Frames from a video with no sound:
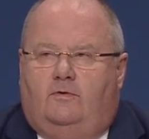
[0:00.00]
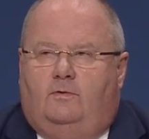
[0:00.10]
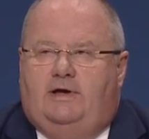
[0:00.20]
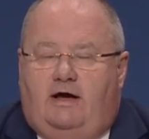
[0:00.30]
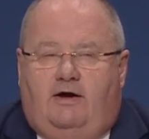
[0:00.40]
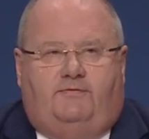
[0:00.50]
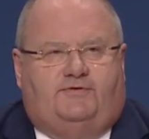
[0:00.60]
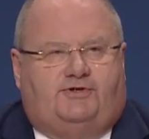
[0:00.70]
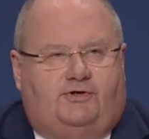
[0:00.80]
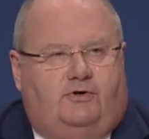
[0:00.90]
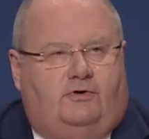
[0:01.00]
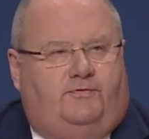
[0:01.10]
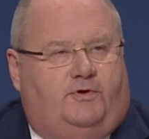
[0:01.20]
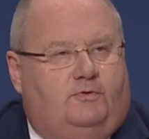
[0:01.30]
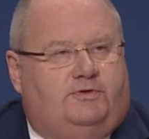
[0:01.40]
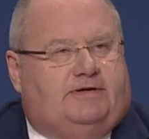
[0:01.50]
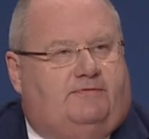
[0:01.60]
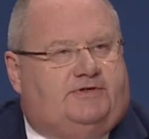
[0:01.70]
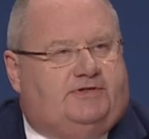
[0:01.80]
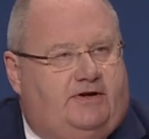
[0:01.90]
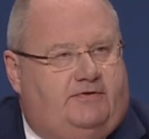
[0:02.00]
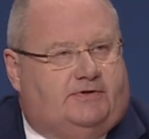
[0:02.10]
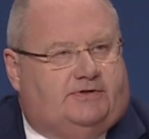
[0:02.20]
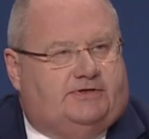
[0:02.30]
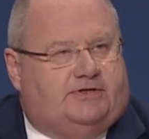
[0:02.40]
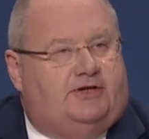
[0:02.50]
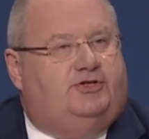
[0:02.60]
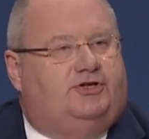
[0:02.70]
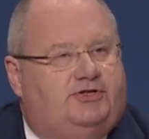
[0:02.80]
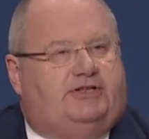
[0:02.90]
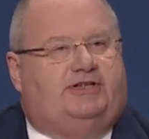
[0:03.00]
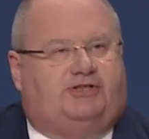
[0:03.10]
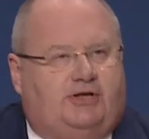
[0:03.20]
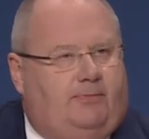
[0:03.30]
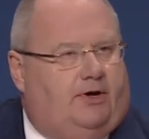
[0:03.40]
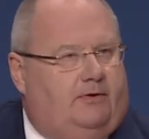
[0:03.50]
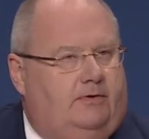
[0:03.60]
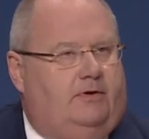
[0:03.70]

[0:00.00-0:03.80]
We now have so few civil servants that just this summer,